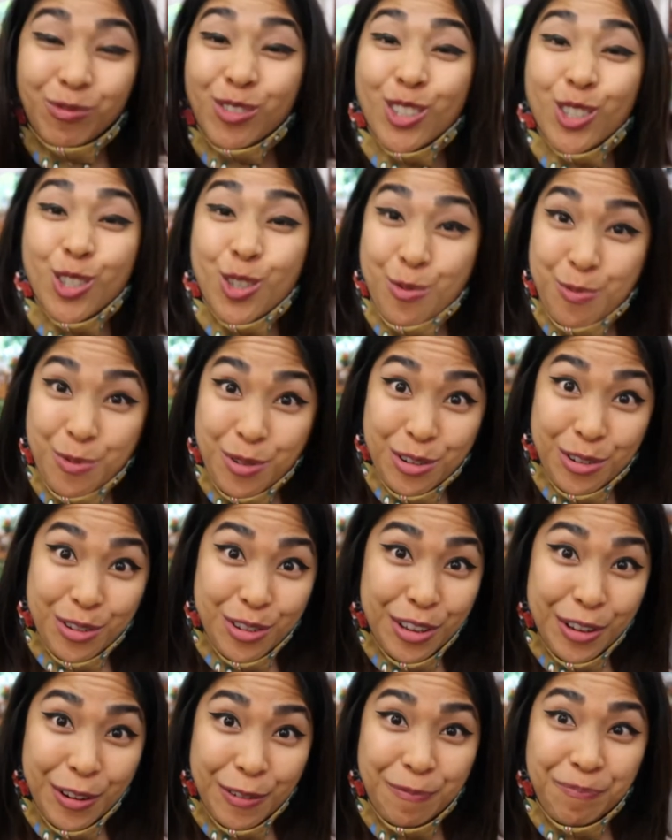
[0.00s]
Super
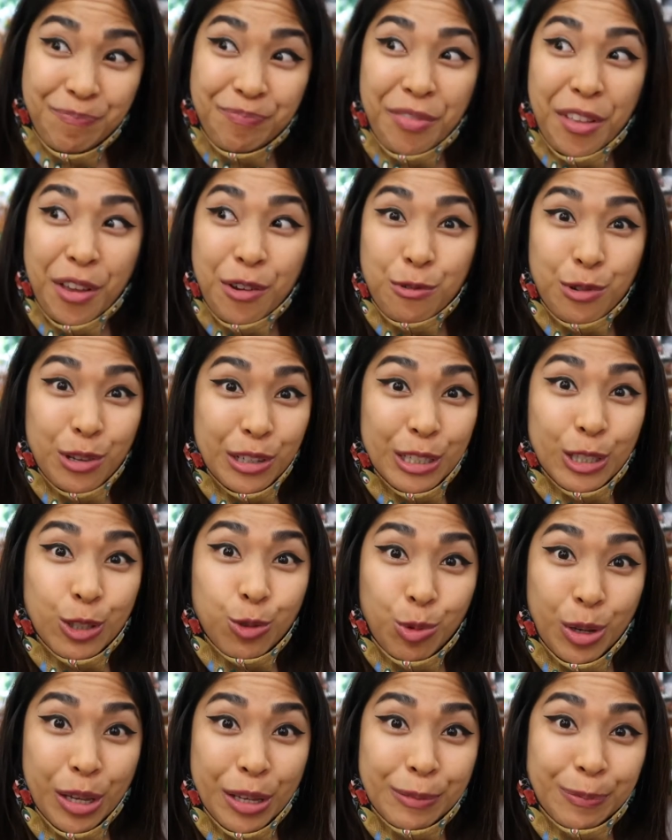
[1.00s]
good, really
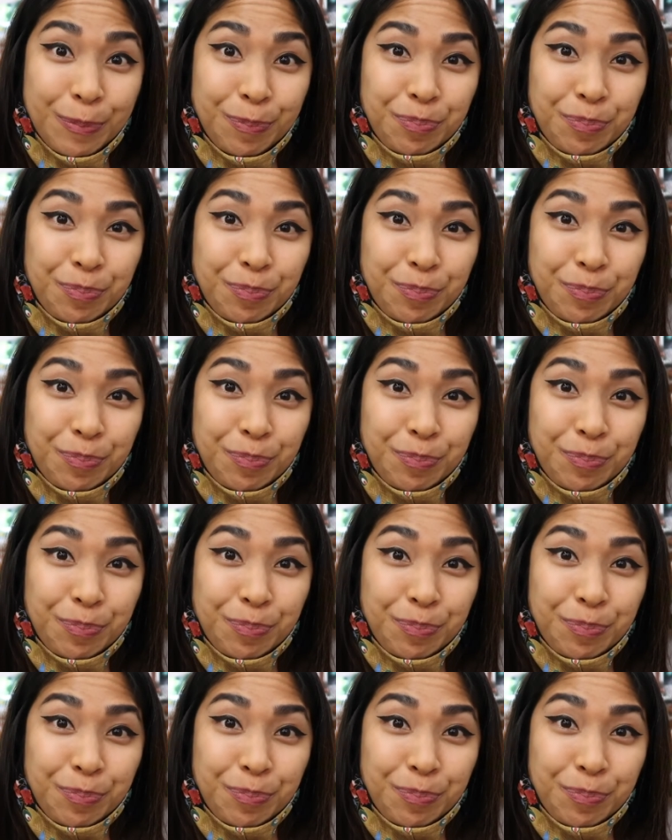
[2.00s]
sweet.